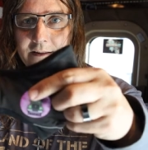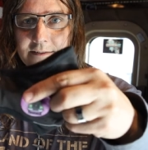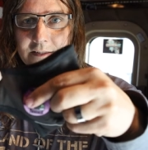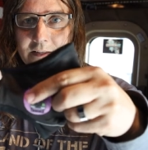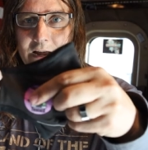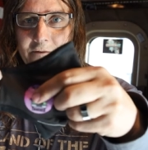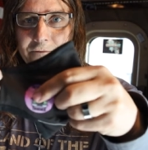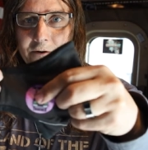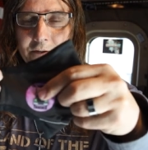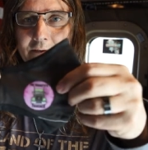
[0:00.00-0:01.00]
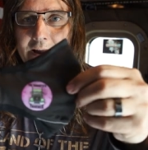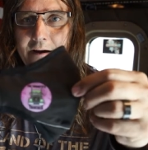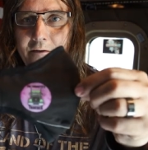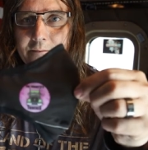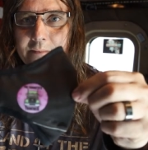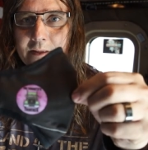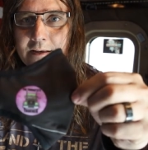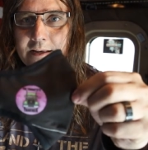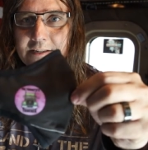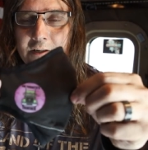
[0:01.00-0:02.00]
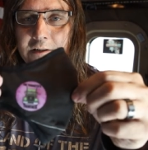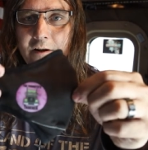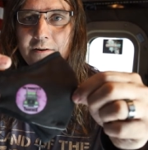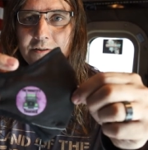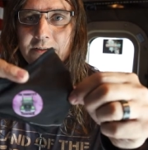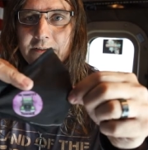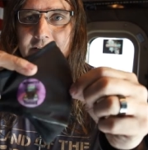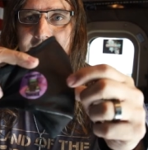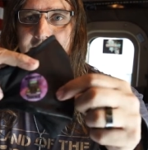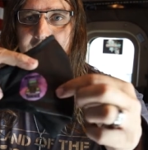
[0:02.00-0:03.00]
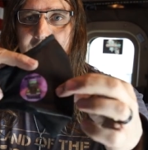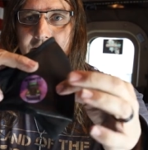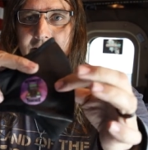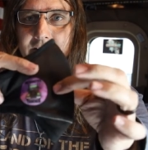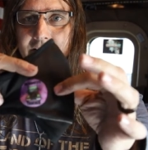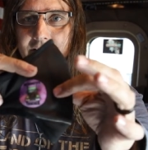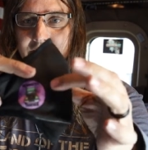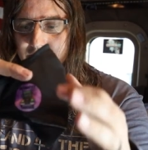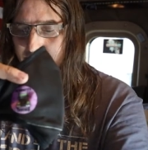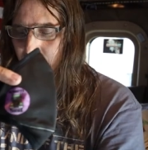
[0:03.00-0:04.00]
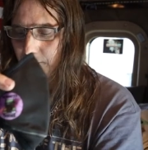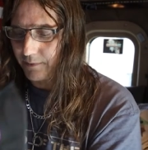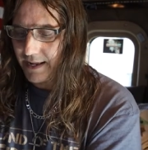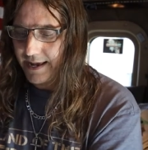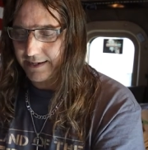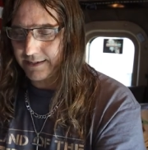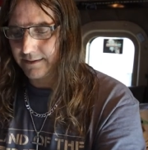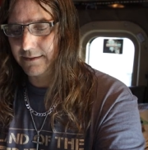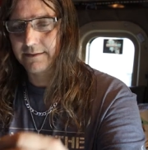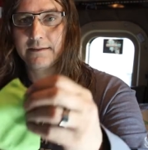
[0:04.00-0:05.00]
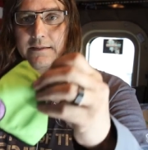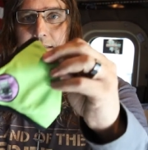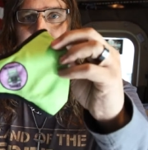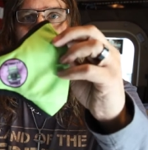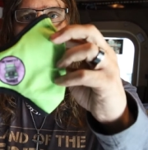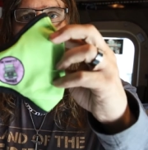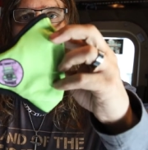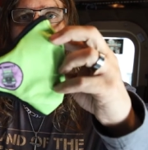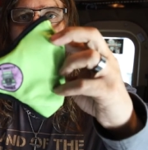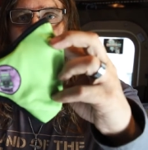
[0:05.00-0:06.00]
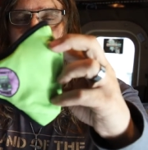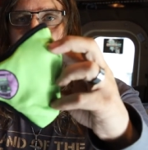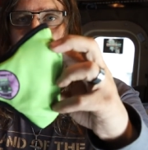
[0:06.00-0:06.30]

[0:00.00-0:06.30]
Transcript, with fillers: It's a lot further out. It's closer to the center out here on the black than it is